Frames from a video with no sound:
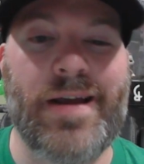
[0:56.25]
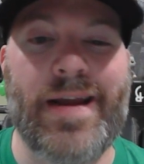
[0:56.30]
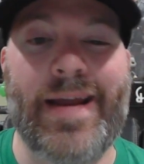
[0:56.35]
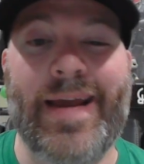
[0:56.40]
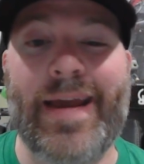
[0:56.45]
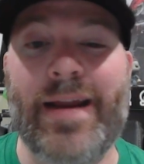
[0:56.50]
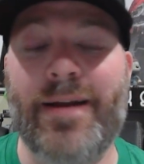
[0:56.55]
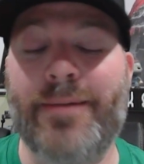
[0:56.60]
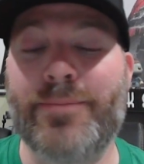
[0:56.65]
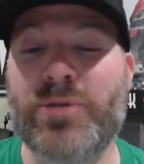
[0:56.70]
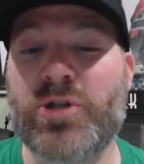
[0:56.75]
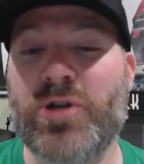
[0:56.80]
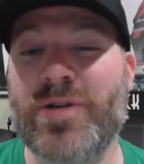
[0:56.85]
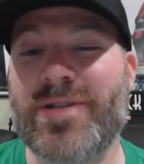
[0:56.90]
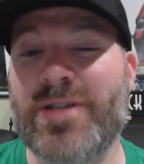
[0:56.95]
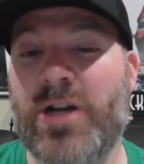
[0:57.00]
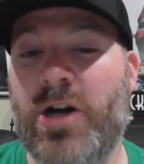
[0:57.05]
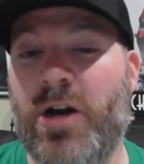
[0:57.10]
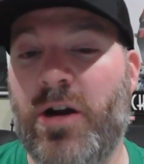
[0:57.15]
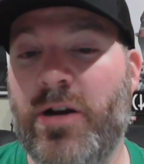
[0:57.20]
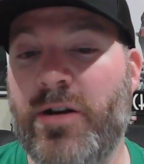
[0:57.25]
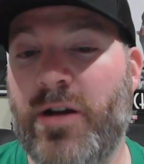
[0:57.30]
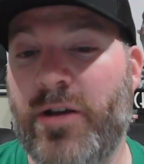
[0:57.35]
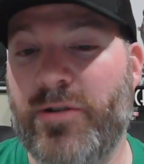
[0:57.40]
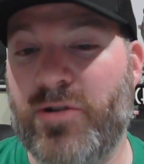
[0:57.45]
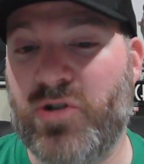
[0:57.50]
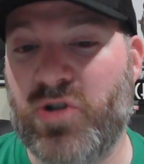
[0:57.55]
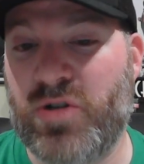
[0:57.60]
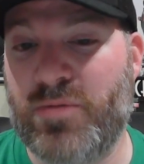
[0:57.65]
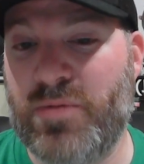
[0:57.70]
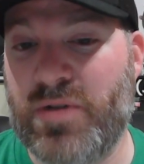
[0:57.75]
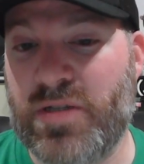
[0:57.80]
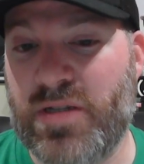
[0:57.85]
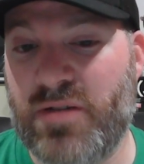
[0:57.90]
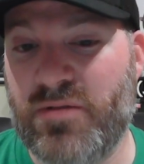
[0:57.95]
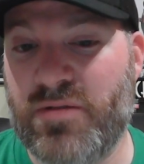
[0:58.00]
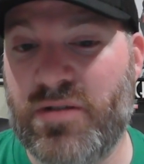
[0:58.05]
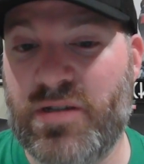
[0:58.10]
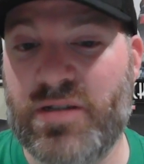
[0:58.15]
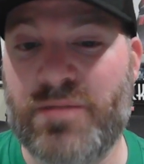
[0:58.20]
And again, I'm sure it's on other streaming
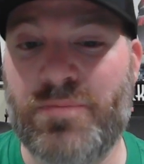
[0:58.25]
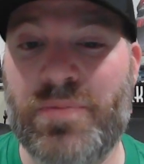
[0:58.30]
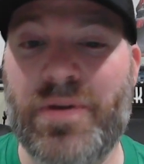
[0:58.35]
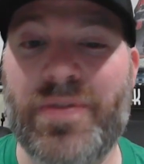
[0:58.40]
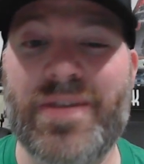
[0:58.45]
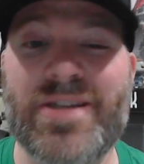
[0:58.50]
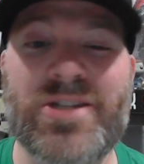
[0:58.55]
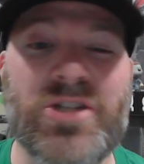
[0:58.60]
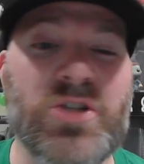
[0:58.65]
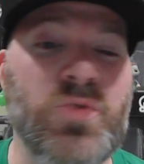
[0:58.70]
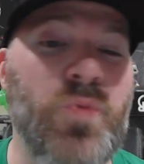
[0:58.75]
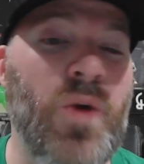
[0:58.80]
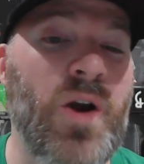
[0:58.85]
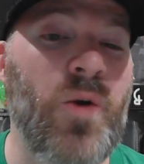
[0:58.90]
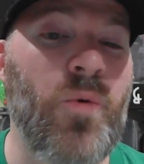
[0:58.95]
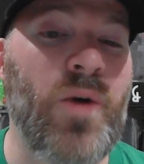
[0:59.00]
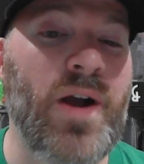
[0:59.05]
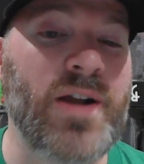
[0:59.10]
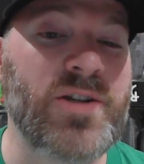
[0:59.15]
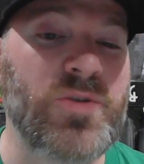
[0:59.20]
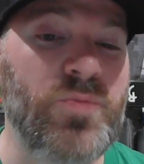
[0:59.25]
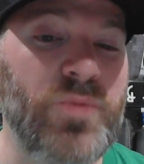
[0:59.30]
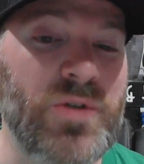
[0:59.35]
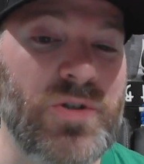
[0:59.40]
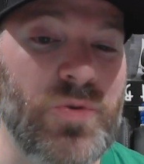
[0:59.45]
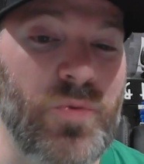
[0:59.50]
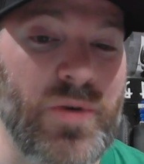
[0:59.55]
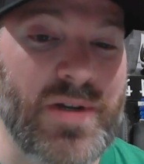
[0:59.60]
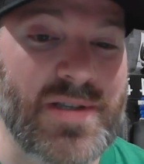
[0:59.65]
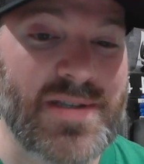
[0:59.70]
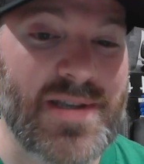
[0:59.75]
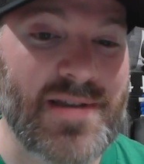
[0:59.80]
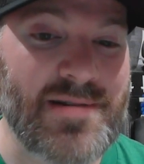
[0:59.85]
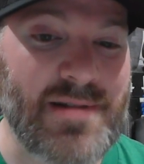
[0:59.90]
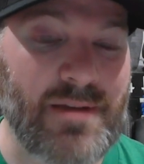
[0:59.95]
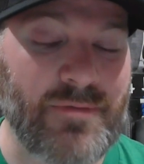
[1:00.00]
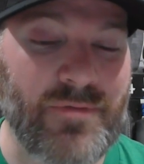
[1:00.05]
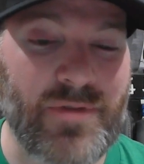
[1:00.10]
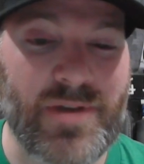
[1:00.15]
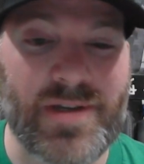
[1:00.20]
services, but this is where I watched, which was
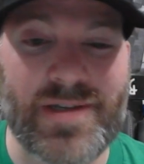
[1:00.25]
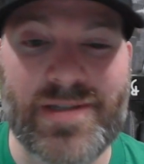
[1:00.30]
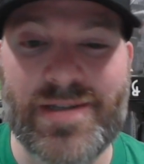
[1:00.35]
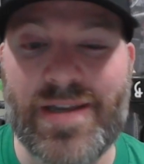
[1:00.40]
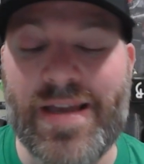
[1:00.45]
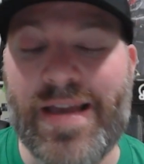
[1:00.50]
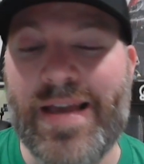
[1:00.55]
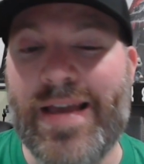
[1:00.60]
Netflix.